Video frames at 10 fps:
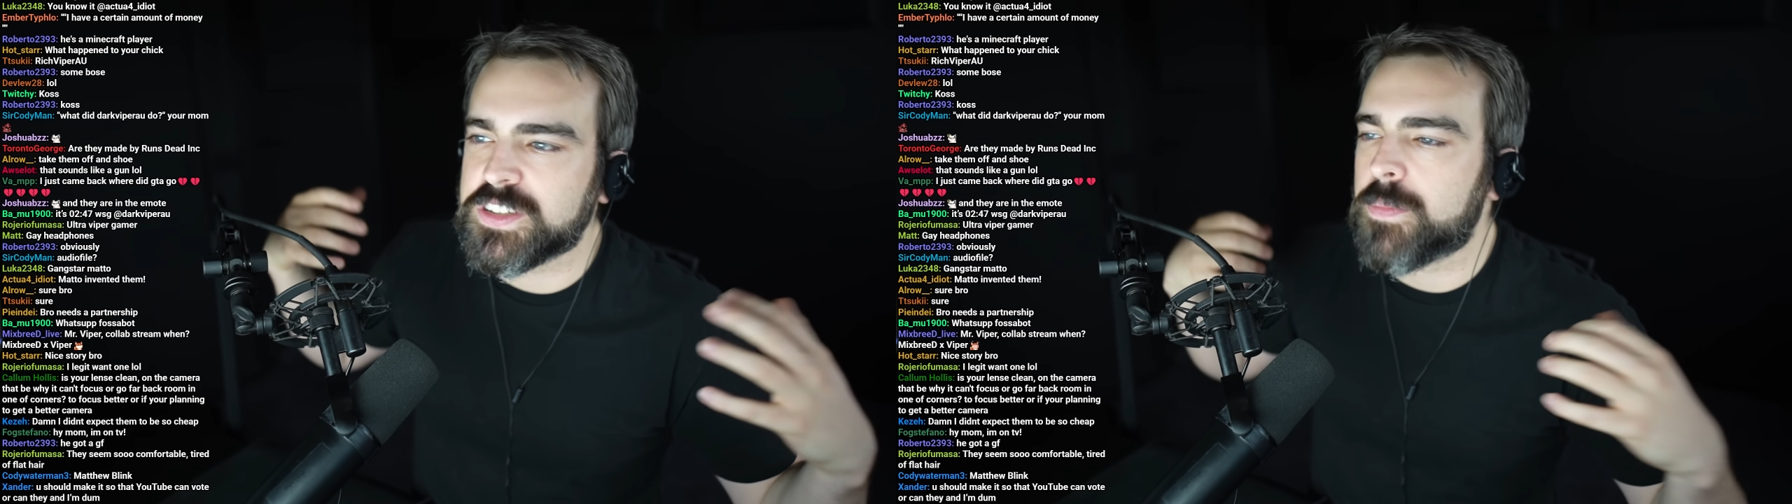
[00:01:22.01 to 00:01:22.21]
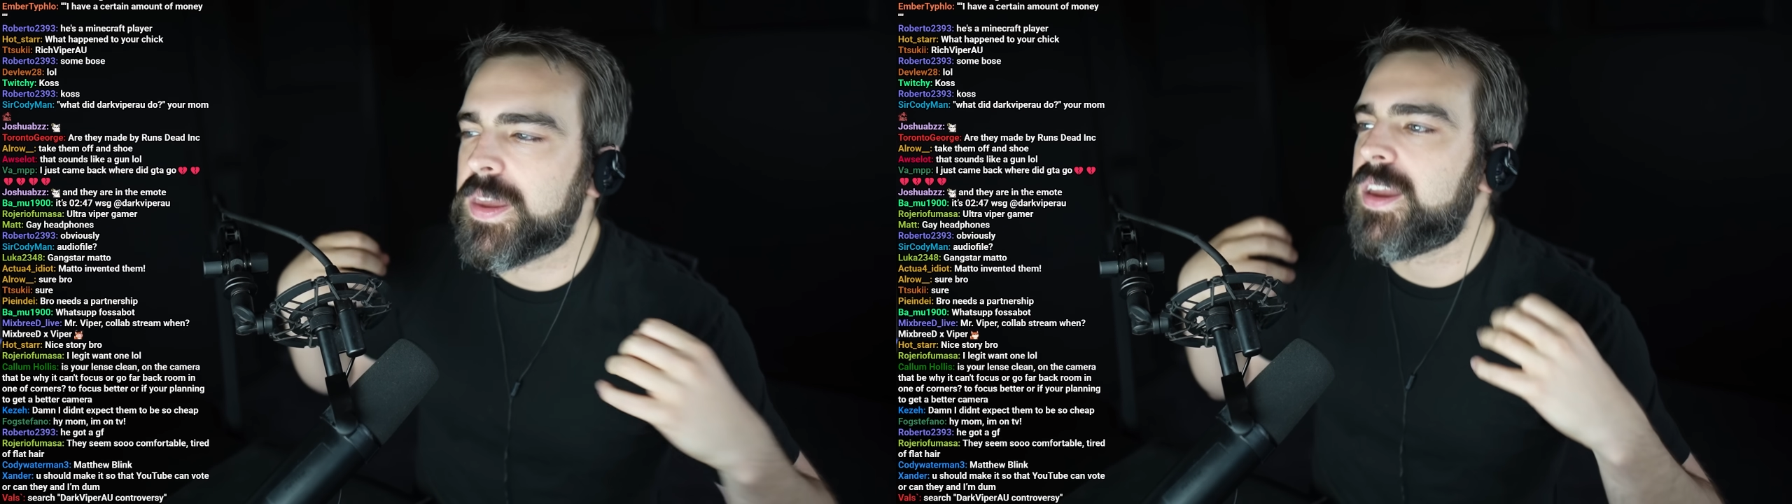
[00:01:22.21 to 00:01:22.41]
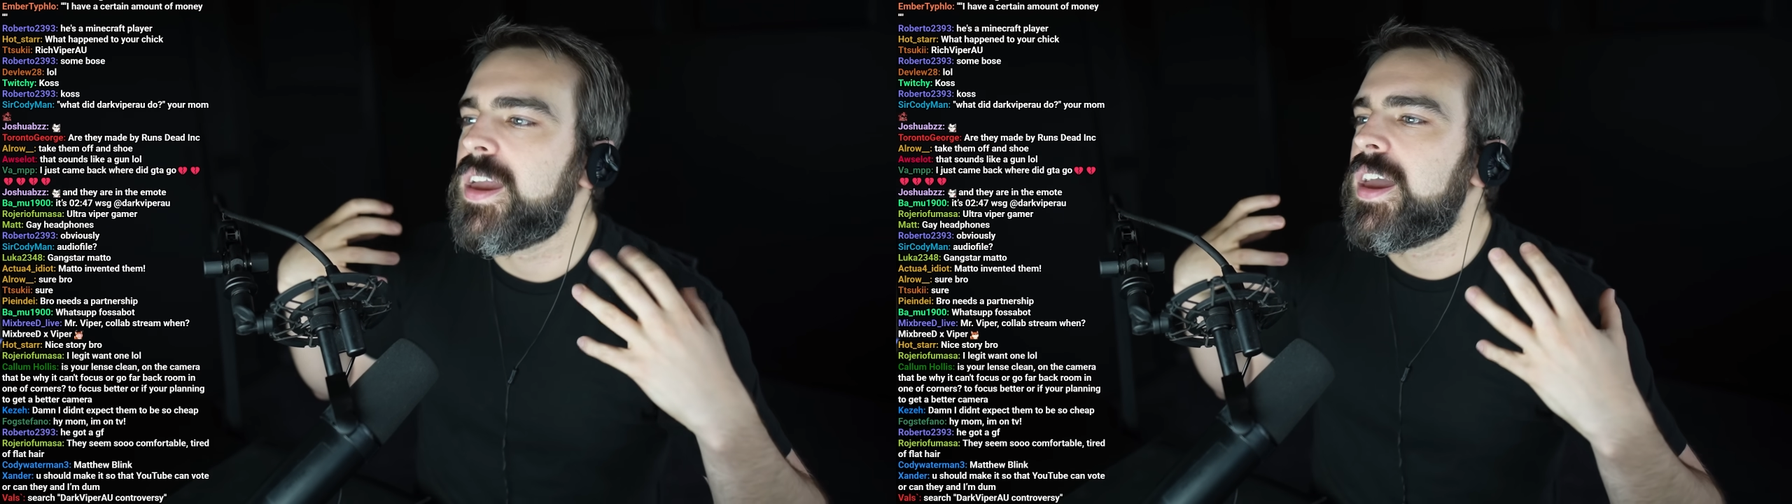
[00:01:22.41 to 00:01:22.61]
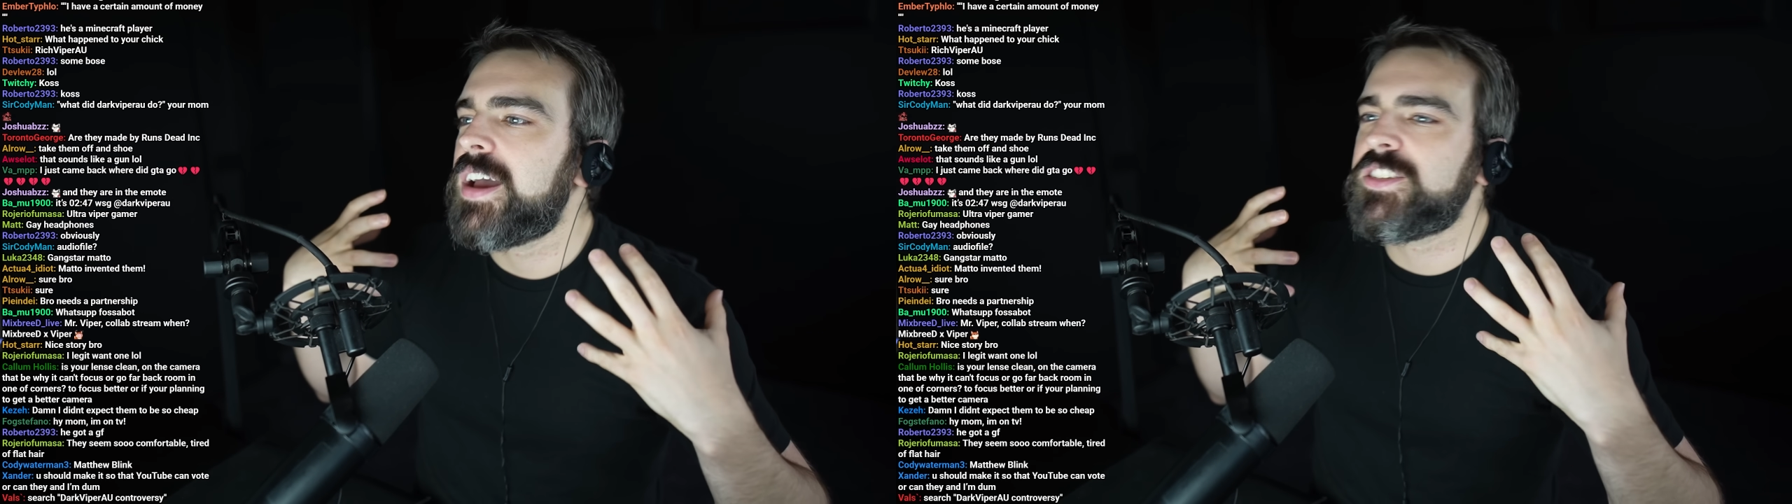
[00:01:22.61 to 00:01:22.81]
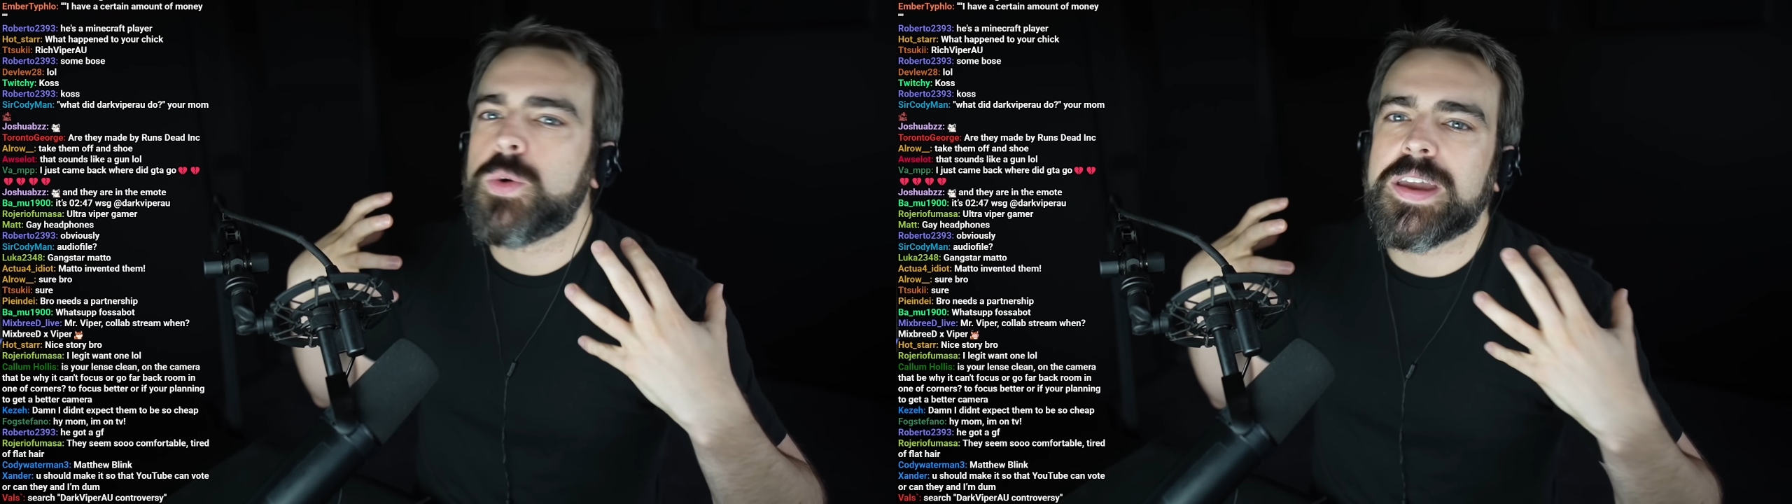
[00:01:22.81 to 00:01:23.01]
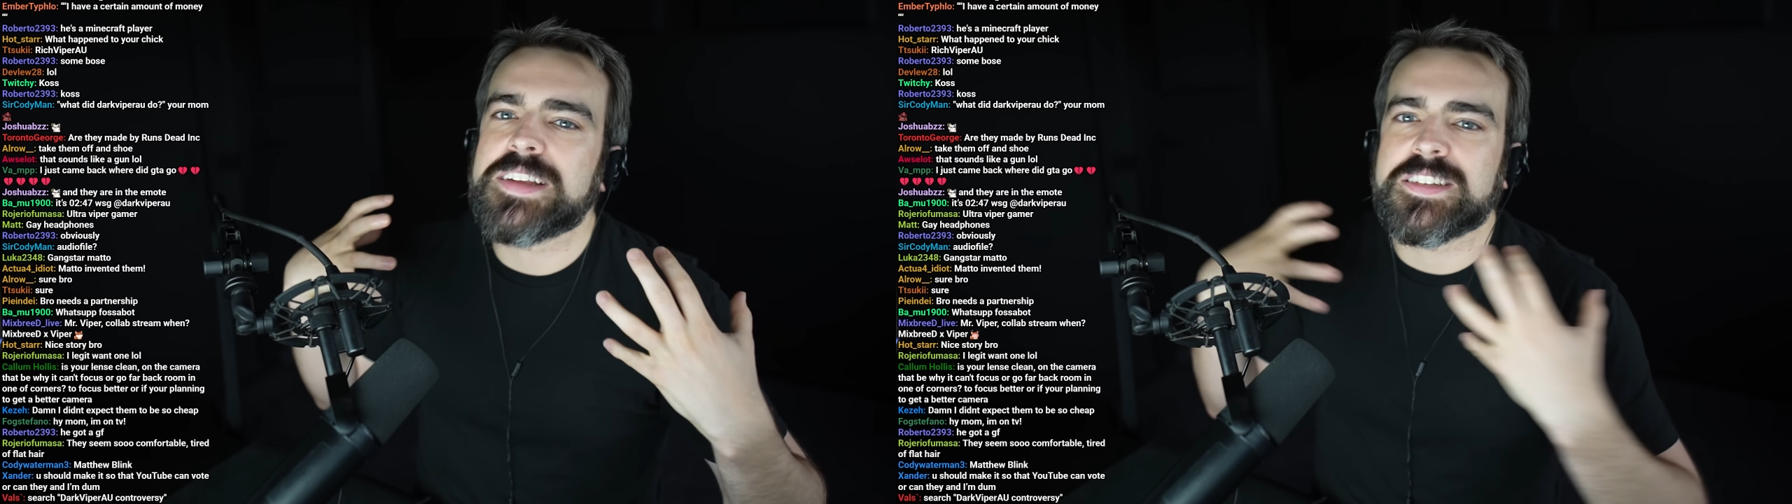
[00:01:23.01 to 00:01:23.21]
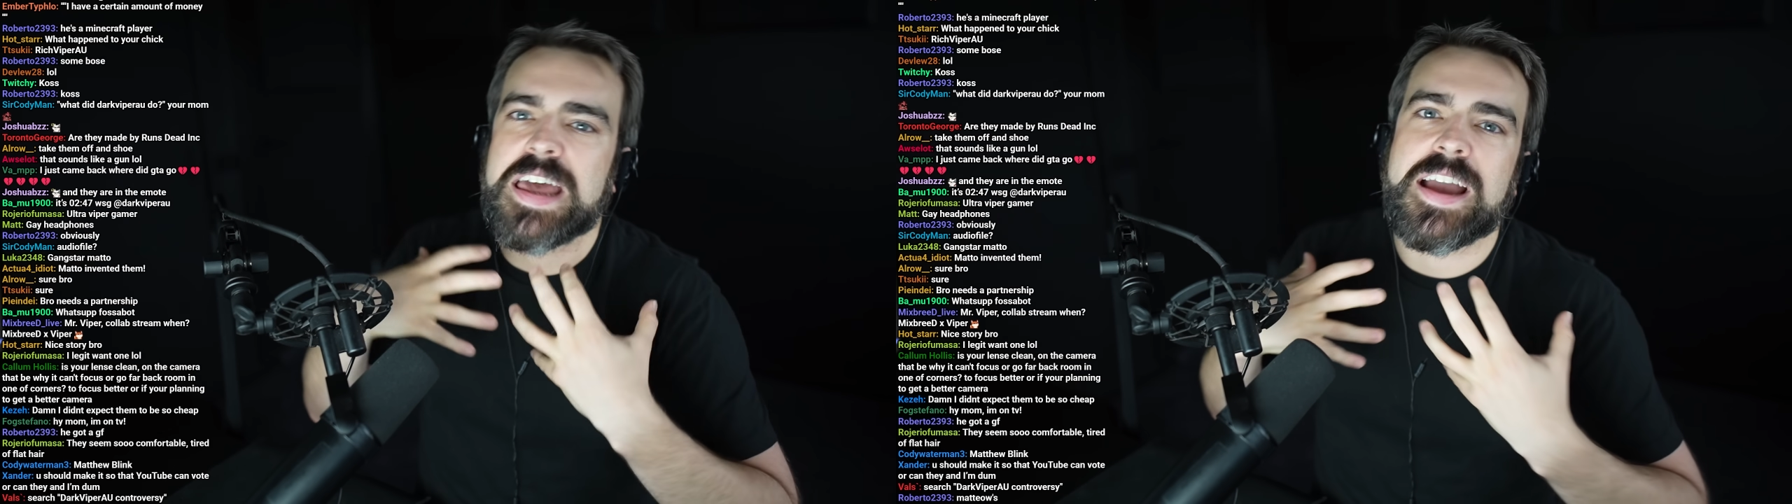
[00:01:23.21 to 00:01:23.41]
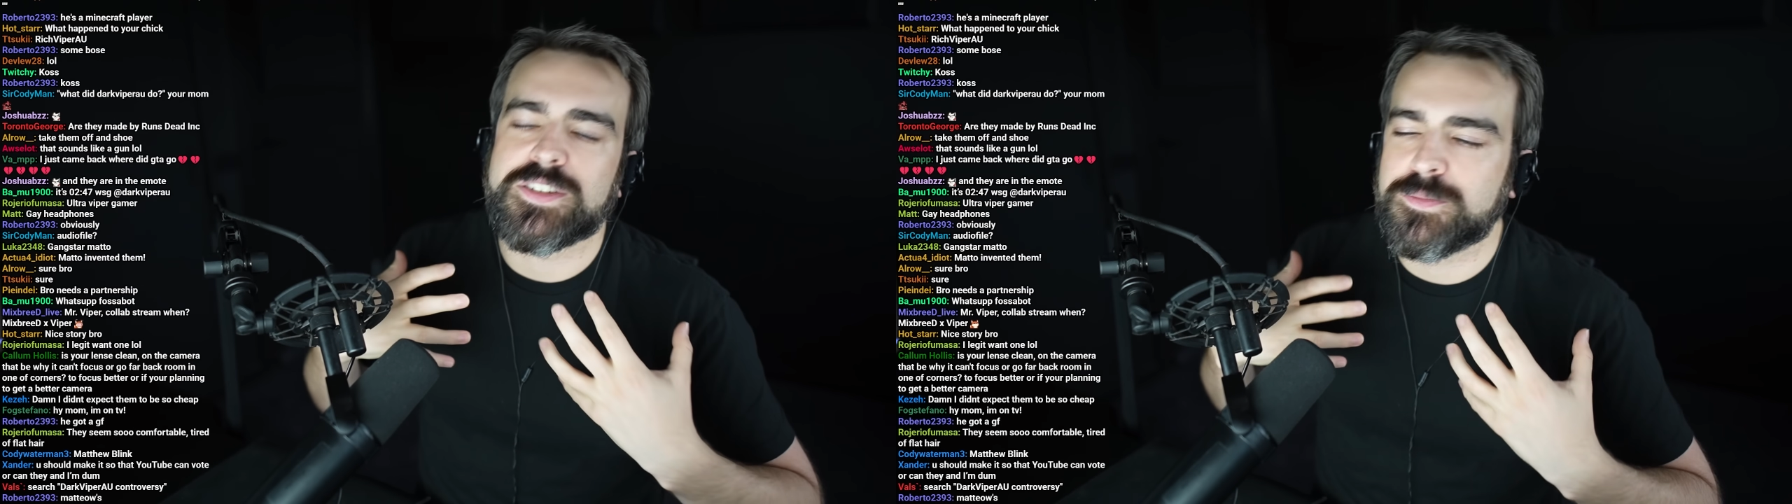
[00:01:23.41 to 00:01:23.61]
something, and so it gets
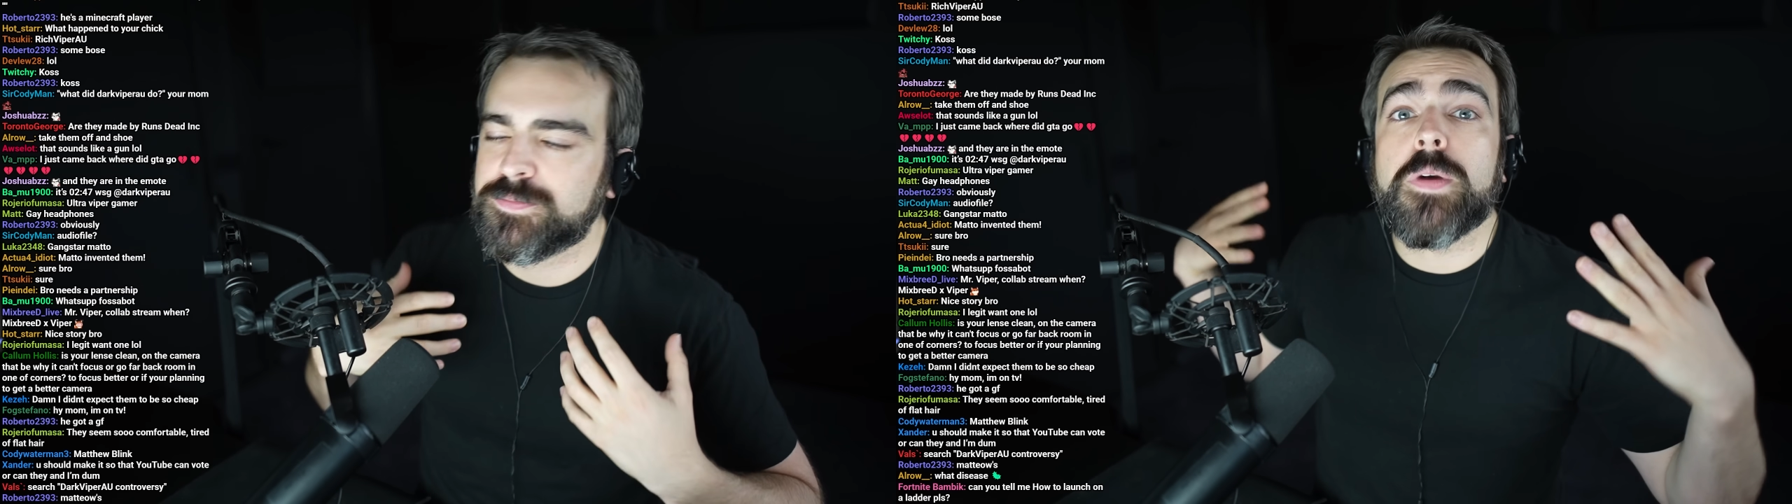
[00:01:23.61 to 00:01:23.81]
attacks.